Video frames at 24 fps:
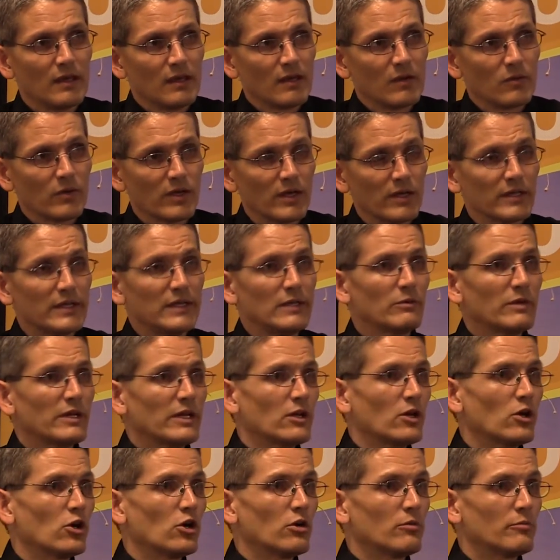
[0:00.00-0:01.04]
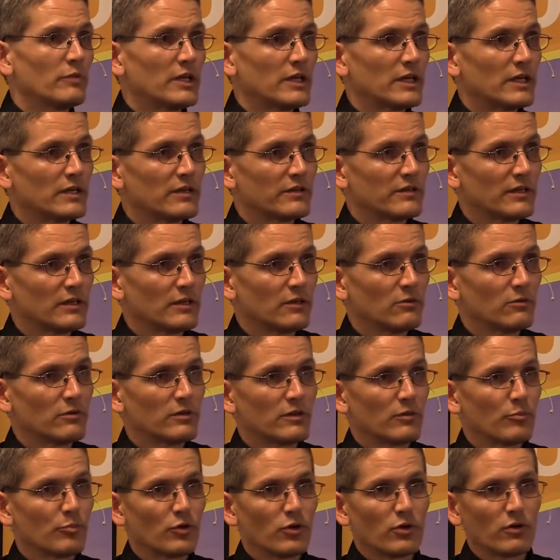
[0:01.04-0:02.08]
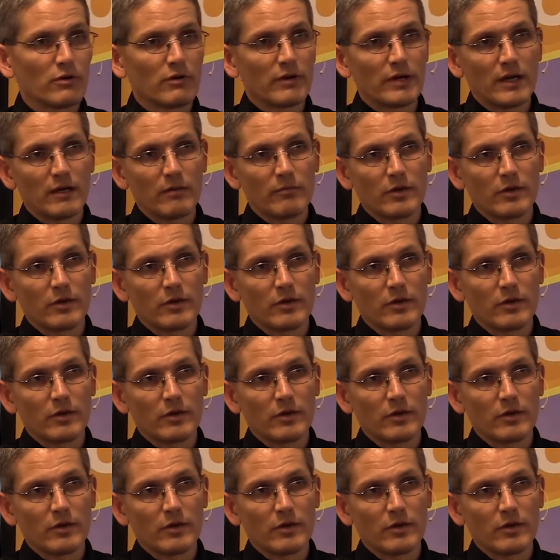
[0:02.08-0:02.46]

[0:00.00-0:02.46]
Well, he went home and he continued with the program,